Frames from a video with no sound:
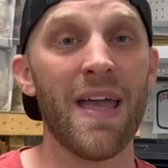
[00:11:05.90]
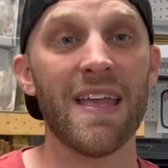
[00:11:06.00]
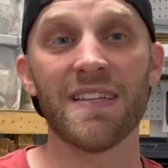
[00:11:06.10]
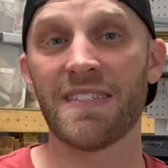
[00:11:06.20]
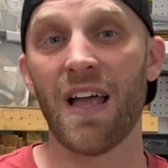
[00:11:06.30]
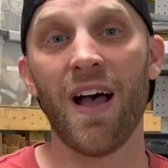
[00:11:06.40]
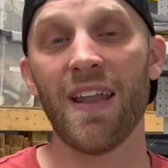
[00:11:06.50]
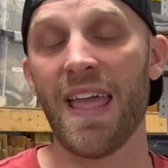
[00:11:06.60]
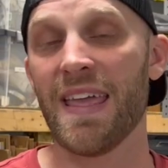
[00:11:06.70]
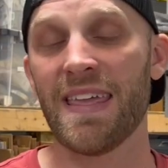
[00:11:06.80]
is not
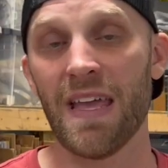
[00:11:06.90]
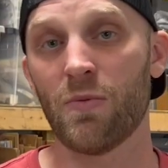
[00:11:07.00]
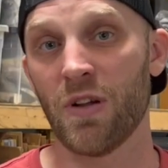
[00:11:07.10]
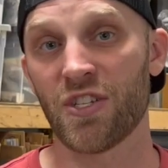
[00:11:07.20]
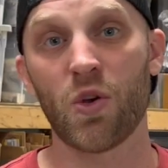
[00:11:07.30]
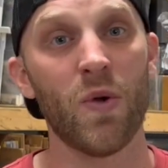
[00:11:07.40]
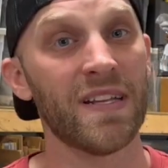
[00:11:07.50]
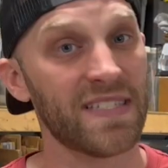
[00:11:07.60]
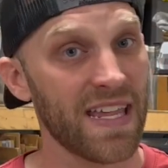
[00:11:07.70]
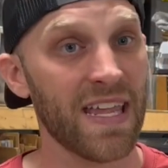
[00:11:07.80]
a get-rich-quick
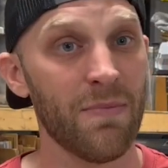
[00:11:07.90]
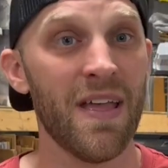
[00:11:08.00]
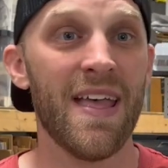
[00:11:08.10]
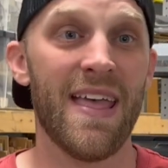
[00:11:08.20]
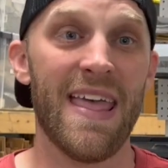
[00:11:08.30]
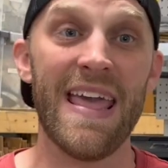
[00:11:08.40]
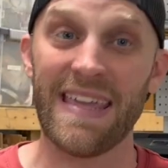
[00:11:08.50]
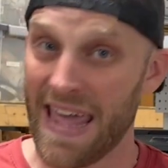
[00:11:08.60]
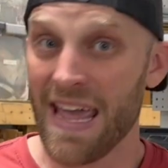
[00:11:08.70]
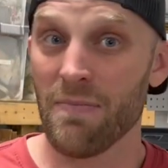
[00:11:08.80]
scheme. It
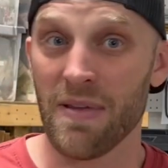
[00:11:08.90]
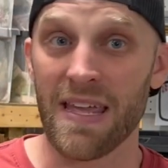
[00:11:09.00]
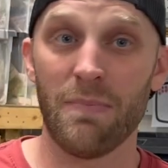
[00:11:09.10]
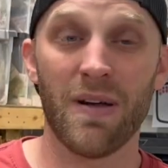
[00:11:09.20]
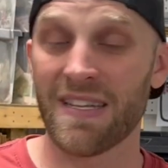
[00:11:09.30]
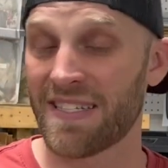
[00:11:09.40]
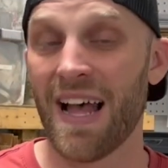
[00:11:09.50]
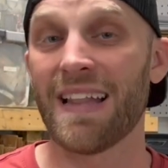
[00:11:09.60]
can be, but it's not